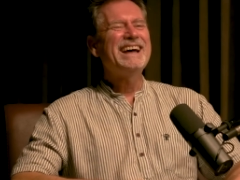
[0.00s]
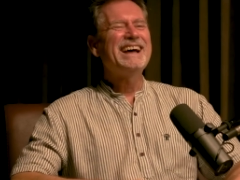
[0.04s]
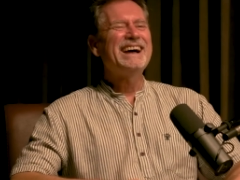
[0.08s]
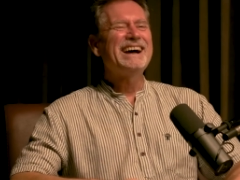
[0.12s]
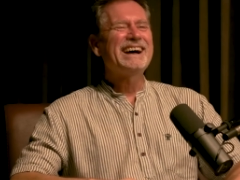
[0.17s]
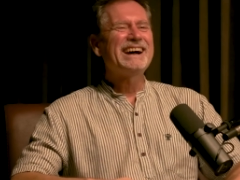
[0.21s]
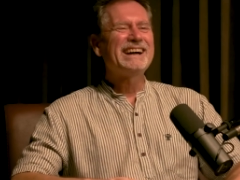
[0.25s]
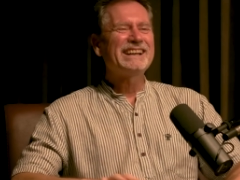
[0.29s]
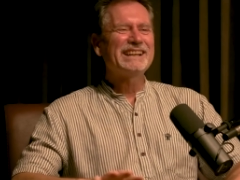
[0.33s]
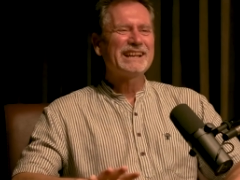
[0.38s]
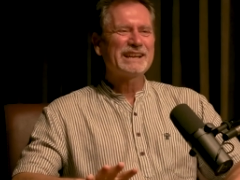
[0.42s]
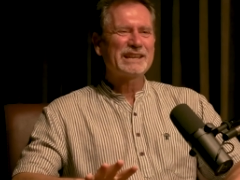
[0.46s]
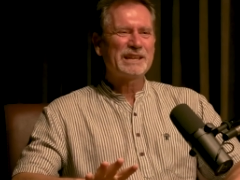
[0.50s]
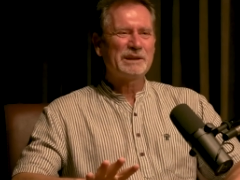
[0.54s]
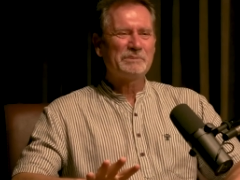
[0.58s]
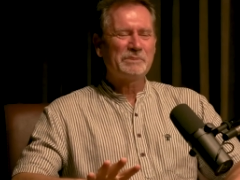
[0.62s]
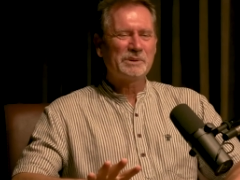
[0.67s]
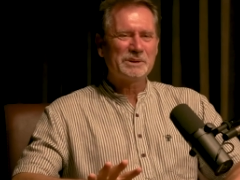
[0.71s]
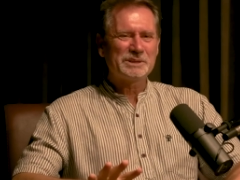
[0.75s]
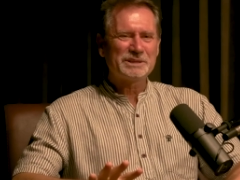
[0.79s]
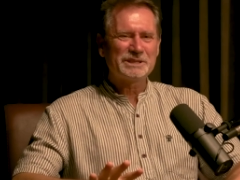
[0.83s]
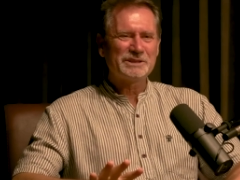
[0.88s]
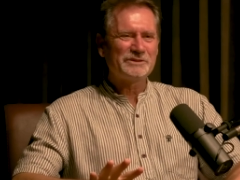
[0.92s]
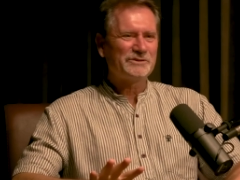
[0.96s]
A lucky
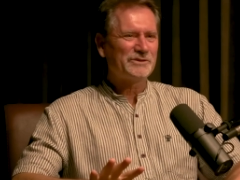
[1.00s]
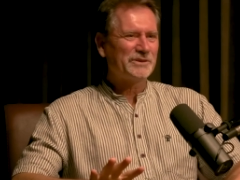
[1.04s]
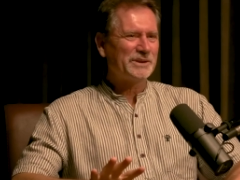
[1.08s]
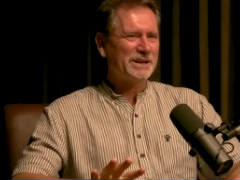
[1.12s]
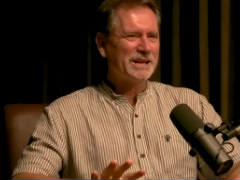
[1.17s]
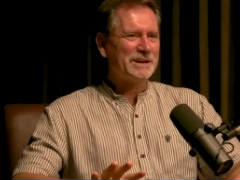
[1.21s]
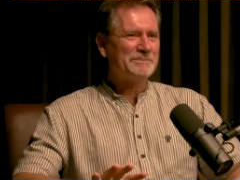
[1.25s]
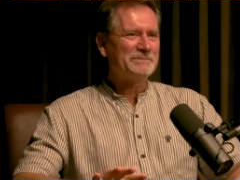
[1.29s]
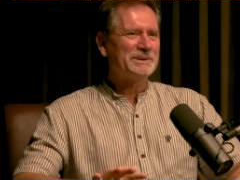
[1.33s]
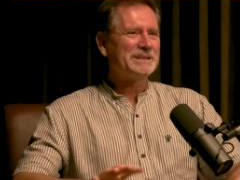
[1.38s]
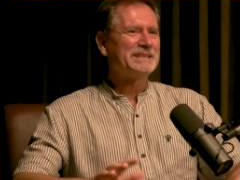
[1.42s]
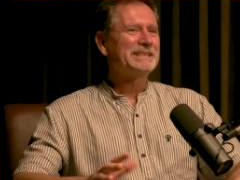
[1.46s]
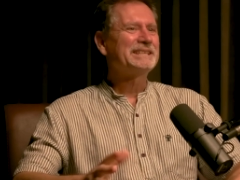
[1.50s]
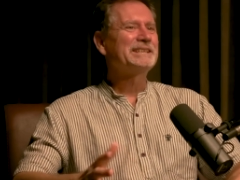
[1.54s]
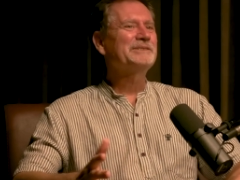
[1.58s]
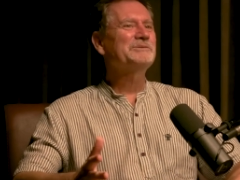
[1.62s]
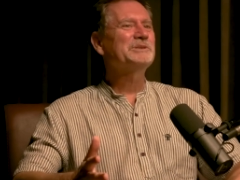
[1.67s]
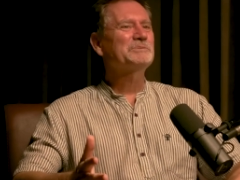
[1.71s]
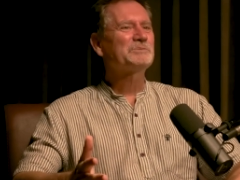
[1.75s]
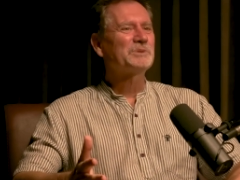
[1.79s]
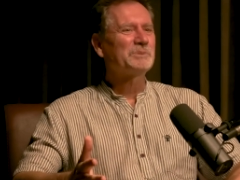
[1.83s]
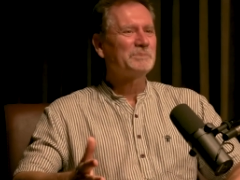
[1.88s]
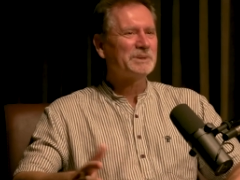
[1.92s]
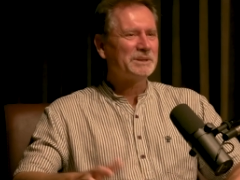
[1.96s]
person for him. And he
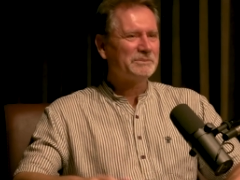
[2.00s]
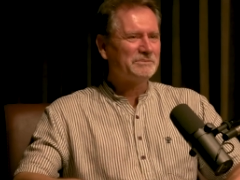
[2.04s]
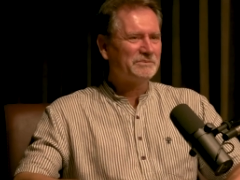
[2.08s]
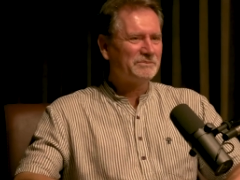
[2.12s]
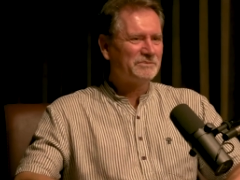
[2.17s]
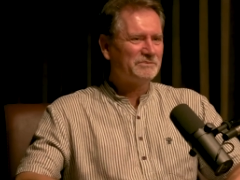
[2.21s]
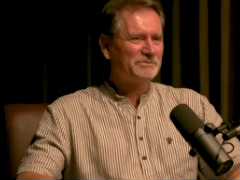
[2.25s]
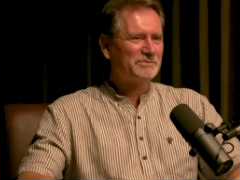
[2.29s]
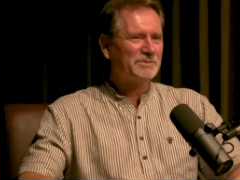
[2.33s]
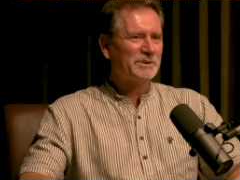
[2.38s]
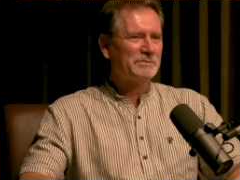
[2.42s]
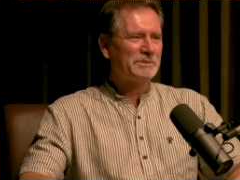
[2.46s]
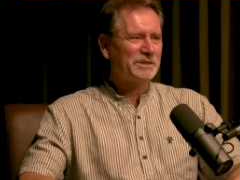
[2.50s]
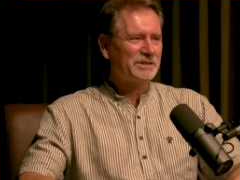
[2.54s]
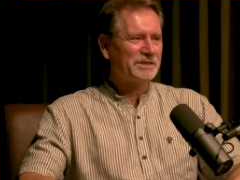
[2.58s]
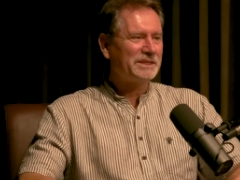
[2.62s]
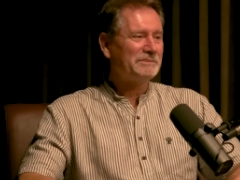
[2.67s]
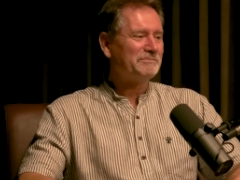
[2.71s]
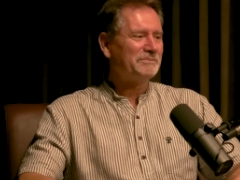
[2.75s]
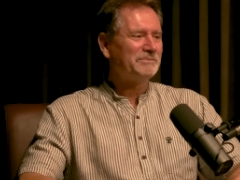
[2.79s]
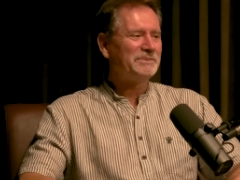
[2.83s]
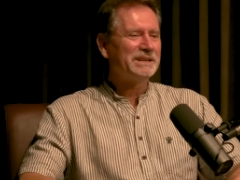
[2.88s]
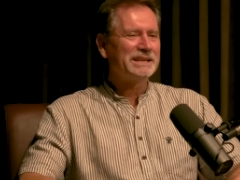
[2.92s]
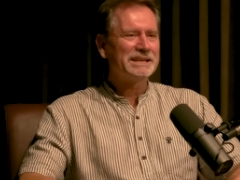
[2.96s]
was probably
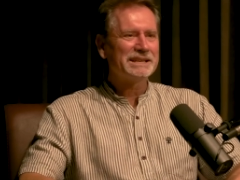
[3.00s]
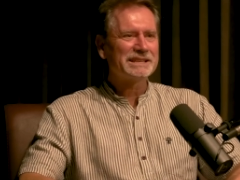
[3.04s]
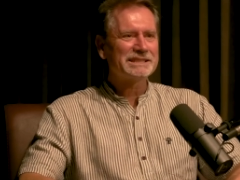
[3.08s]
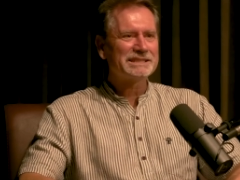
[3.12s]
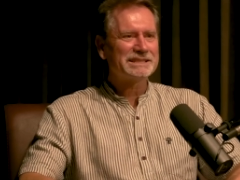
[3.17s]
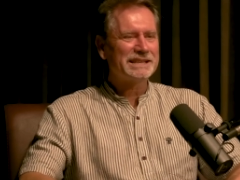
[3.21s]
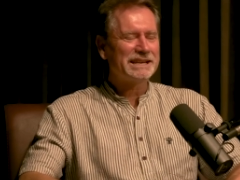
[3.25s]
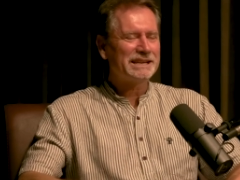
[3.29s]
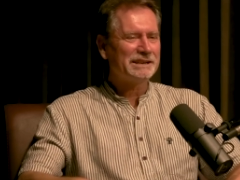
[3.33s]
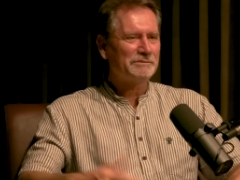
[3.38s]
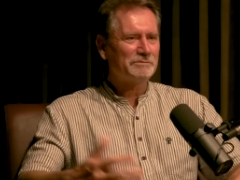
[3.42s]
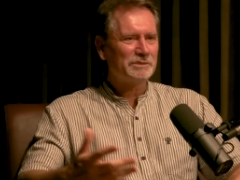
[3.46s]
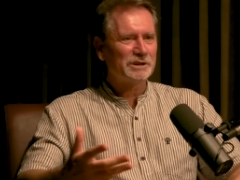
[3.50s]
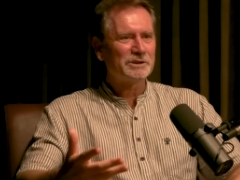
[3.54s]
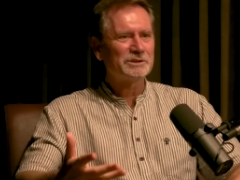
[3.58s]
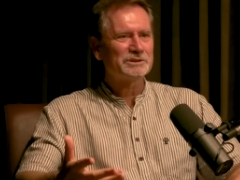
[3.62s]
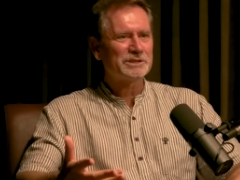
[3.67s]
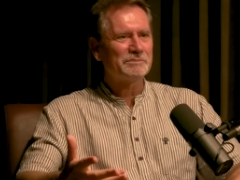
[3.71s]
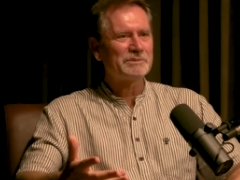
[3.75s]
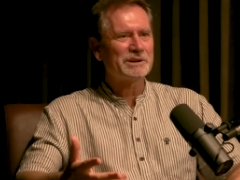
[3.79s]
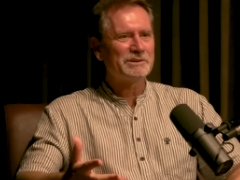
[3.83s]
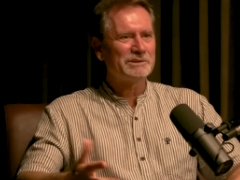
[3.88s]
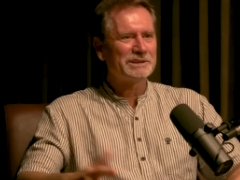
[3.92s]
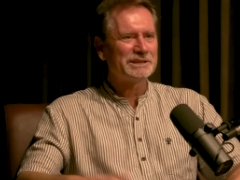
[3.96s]
being ecstatic because
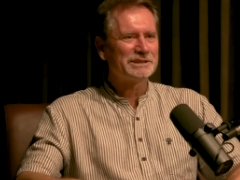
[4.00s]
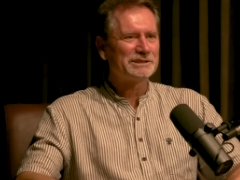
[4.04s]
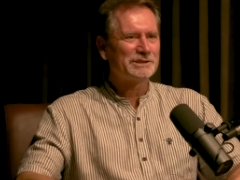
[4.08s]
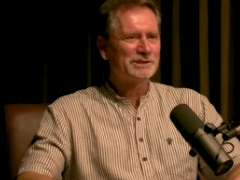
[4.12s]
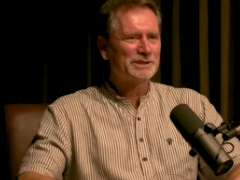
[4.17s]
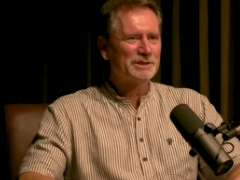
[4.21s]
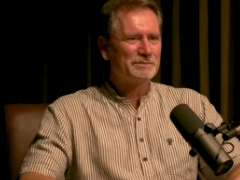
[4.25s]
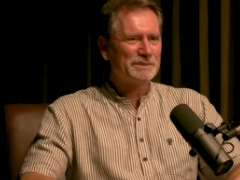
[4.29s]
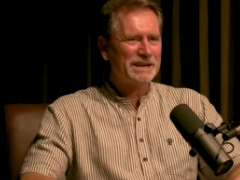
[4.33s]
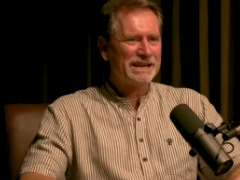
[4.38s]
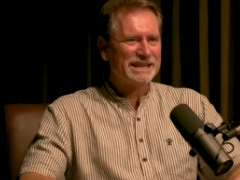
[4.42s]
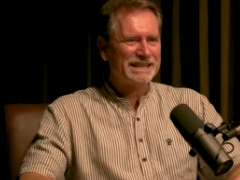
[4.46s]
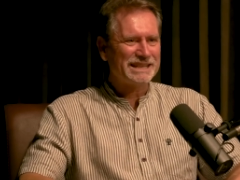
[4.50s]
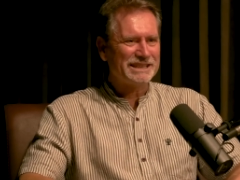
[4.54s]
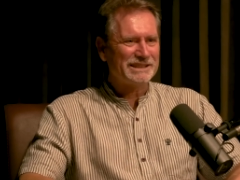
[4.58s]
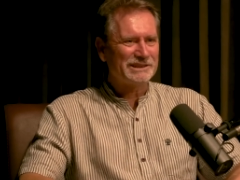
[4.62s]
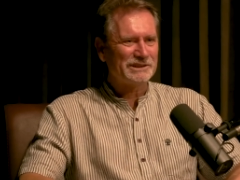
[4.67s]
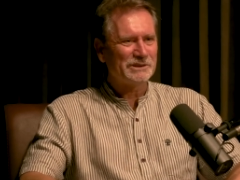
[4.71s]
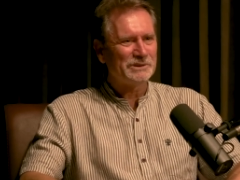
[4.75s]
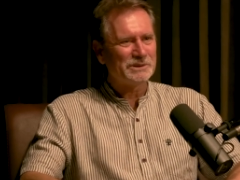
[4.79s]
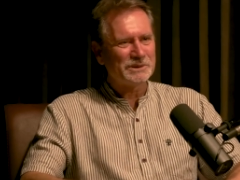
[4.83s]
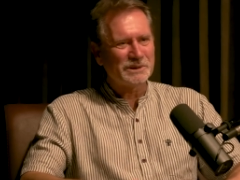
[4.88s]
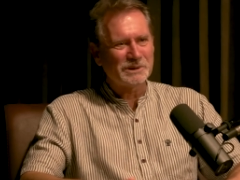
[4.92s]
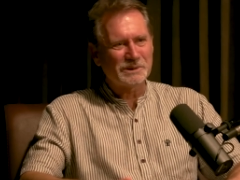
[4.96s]
I'm going into samadhi, you
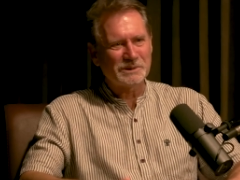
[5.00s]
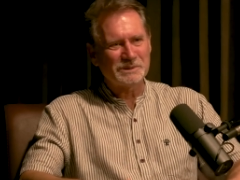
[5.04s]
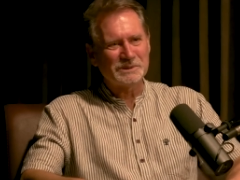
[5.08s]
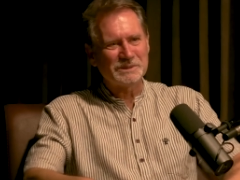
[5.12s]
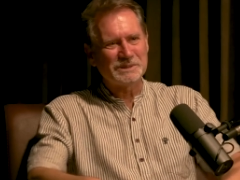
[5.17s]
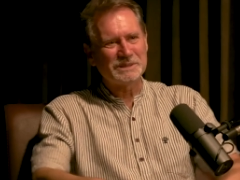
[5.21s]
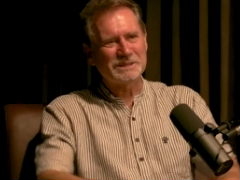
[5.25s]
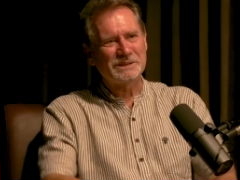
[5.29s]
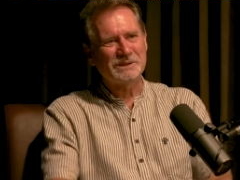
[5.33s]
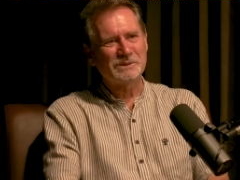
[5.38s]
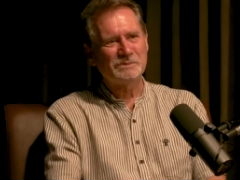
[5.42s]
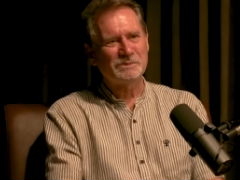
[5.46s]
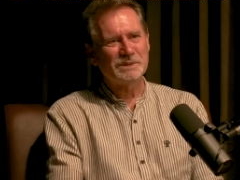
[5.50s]
know, who knows, you know.